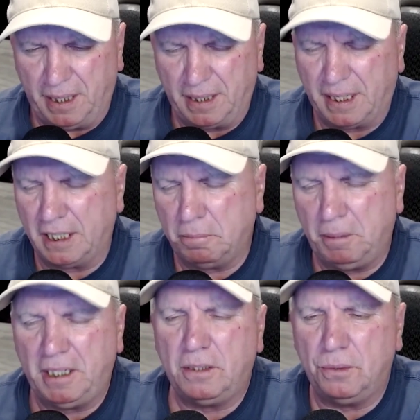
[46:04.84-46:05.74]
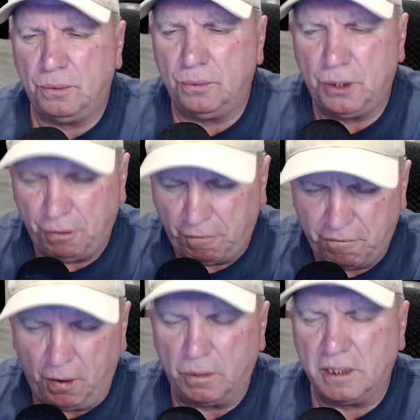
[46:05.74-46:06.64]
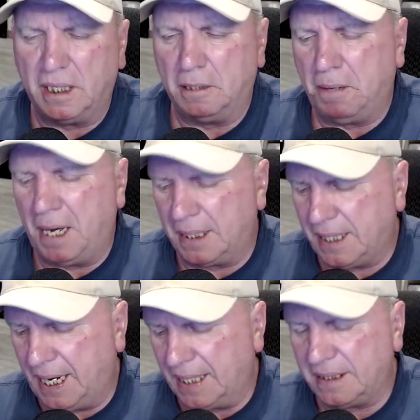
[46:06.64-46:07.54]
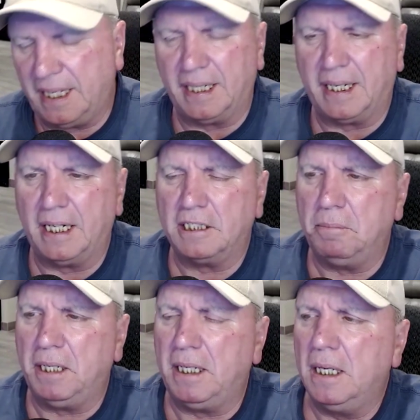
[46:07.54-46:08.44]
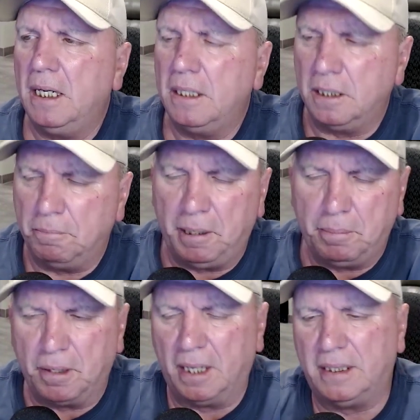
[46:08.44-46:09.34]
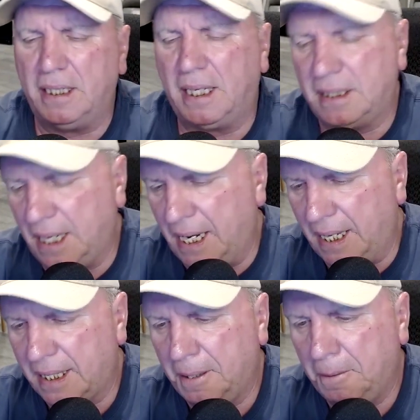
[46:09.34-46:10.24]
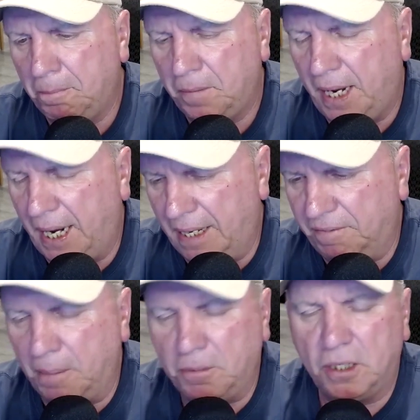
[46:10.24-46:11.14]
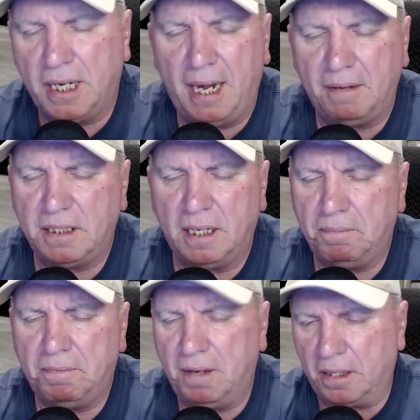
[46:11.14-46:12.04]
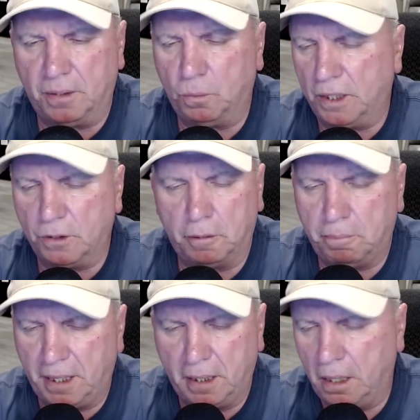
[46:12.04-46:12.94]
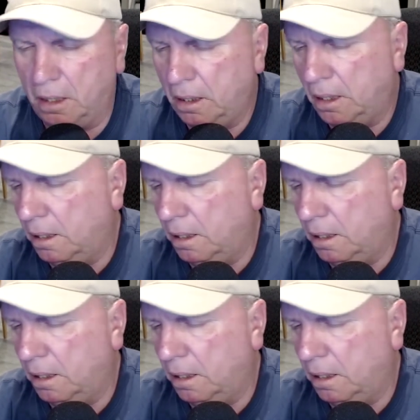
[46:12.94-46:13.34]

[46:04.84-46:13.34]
me. It gets me to you folks in the podcast and it gets me to the people on TikTok. And if I'm going to have some fucker, whether it be a